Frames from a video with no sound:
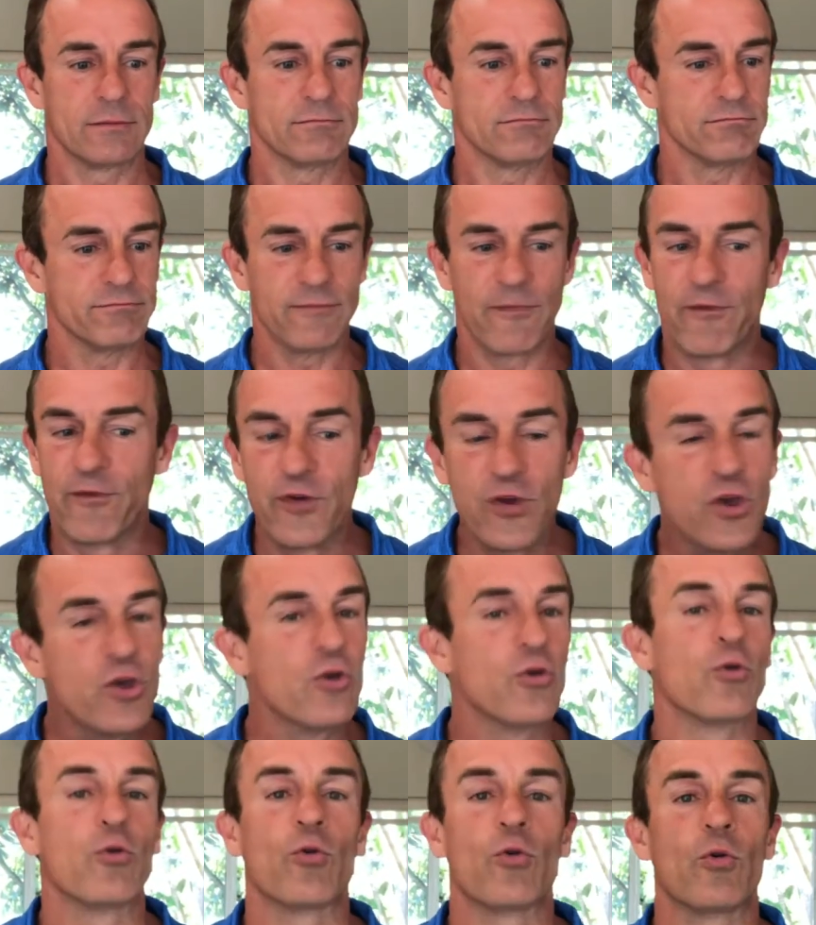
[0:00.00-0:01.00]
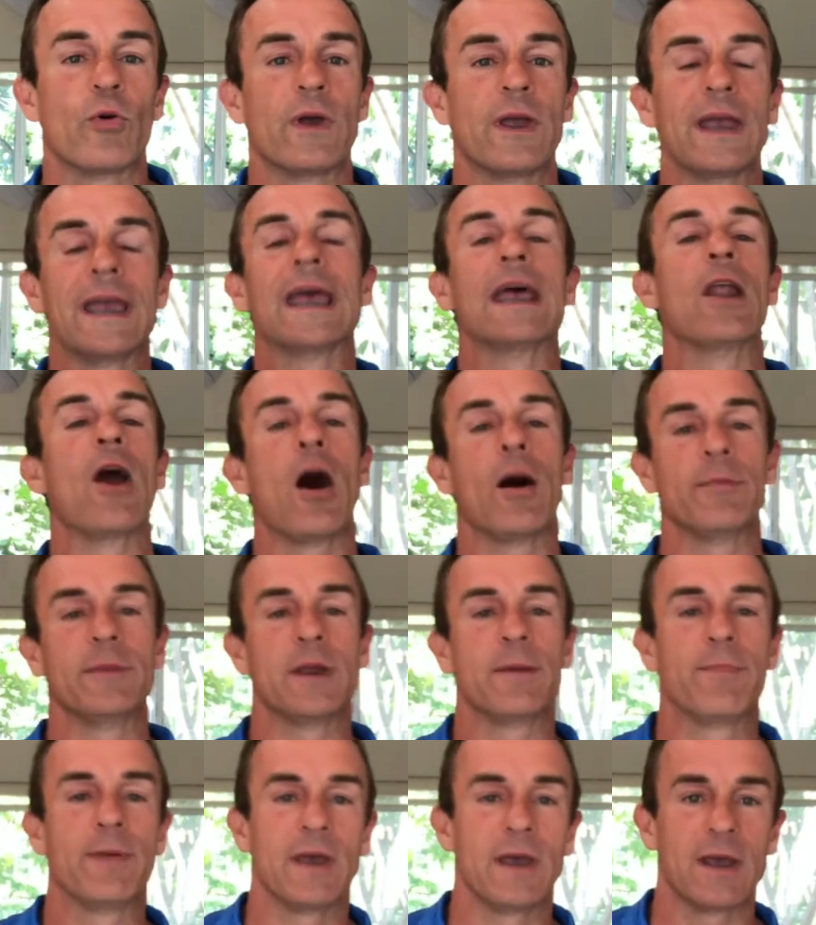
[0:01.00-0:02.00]
view in
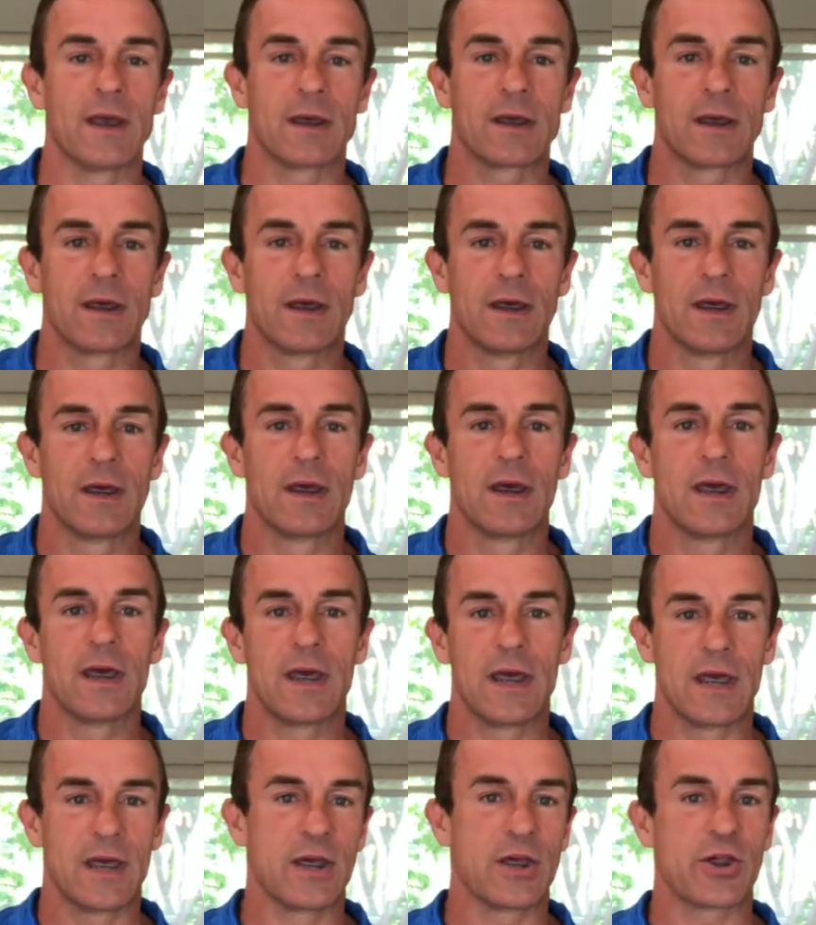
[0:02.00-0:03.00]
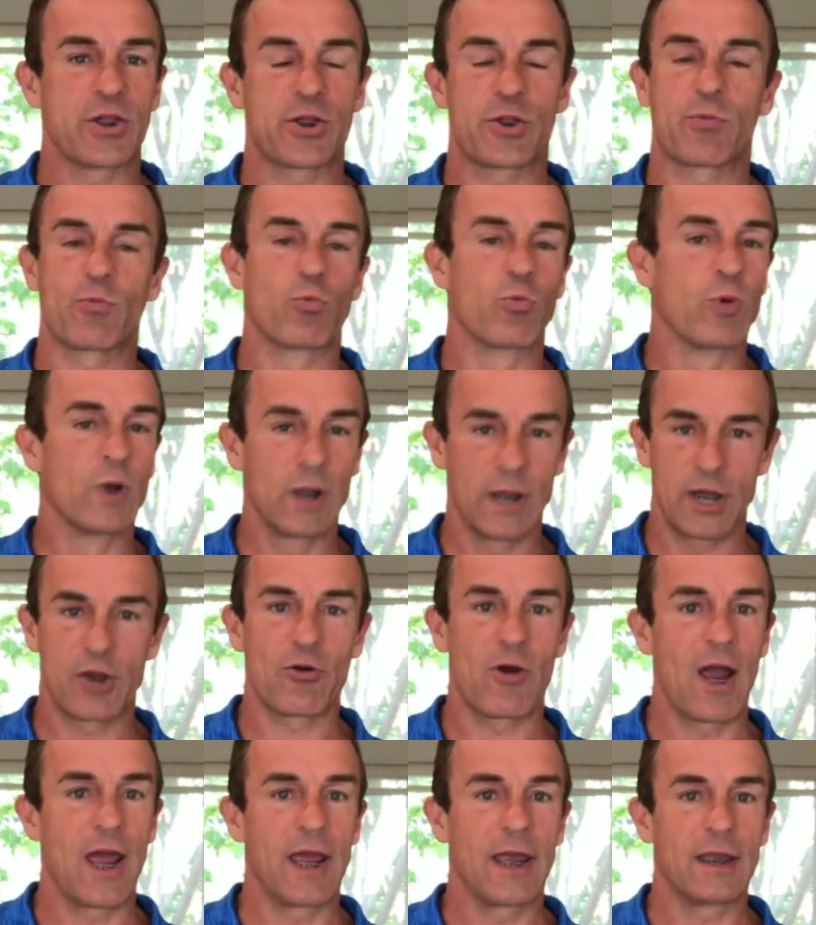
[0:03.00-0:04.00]
Omnipeek is really
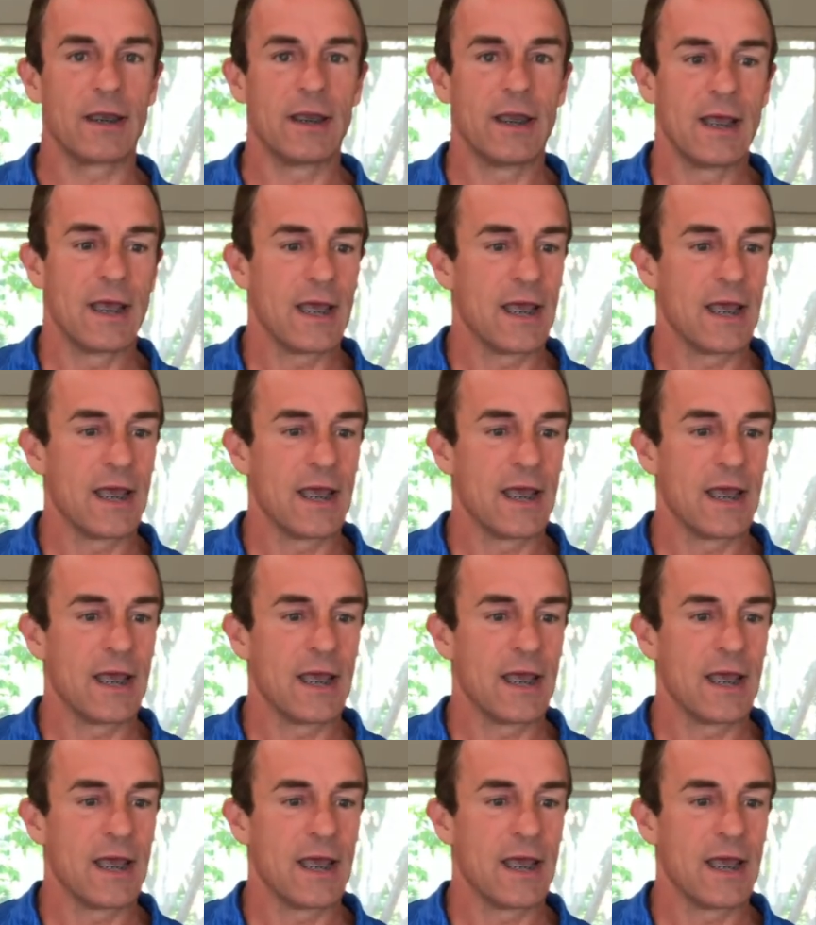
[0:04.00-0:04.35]
great.